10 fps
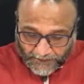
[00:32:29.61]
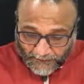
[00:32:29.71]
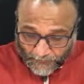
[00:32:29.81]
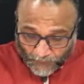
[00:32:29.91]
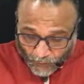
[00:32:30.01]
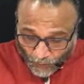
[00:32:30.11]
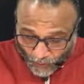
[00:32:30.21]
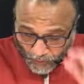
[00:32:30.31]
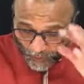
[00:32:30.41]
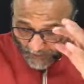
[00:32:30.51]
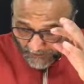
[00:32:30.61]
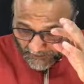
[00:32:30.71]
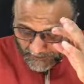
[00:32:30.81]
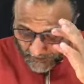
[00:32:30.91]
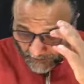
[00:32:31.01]
Therefore, those who have
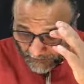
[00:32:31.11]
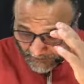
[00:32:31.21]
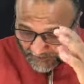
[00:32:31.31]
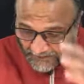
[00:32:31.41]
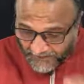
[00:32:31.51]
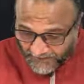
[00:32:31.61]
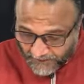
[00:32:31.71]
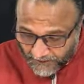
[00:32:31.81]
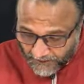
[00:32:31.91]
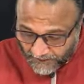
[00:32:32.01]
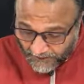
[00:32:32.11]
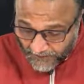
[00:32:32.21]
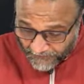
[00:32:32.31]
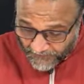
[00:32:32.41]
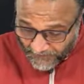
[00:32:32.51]
discovered them,
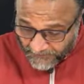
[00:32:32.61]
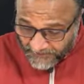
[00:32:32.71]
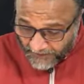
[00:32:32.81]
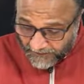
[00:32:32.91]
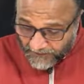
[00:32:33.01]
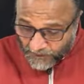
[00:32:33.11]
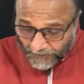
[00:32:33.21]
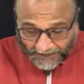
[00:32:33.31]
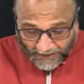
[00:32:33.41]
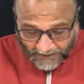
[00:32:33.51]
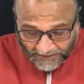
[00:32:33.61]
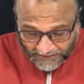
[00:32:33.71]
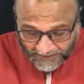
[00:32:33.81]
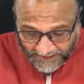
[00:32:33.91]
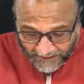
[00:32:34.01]
themselves to be other
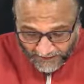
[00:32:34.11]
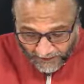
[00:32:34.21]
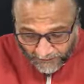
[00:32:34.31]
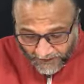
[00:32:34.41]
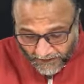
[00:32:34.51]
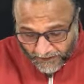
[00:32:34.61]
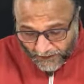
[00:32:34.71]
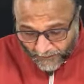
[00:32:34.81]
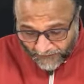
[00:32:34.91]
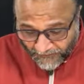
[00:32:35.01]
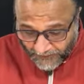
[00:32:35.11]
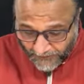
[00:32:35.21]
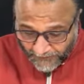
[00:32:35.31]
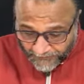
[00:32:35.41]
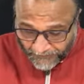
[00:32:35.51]
than karma, karma
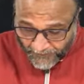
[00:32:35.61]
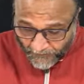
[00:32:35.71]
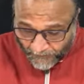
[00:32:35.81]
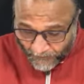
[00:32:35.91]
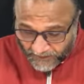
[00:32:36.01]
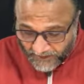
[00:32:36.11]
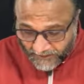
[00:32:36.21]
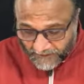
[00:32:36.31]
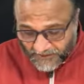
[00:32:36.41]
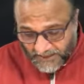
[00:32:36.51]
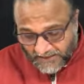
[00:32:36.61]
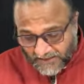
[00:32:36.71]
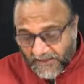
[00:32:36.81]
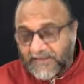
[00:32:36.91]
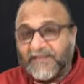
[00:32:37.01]
phala, for them
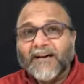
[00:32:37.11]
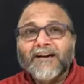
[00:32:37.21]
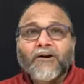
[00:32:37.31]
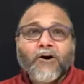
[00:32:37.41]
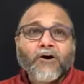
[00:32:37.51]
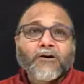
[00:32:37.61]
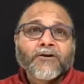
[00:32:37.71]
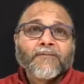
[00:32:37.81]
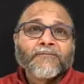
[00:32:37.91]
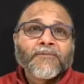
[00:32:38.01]
shastras are not.